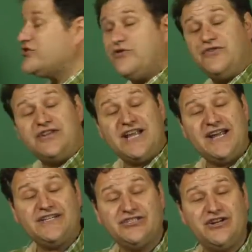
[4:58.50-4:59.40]
So if you
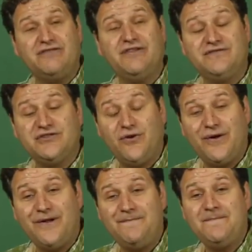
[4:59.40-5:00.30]
take a shovel of
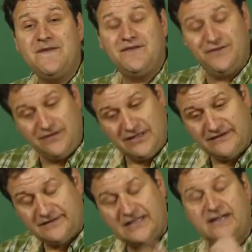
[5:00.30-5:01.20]
soil, you
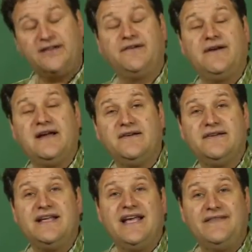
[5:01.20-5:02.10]
lift it out of the
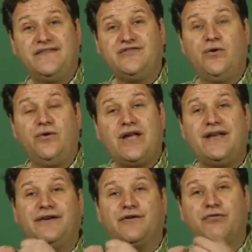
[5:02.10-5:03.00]
ground, and the soil
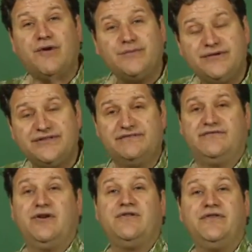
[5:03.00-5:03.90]
kind of crumbles in
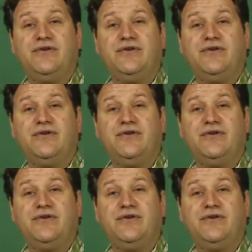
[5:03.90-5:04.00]
front of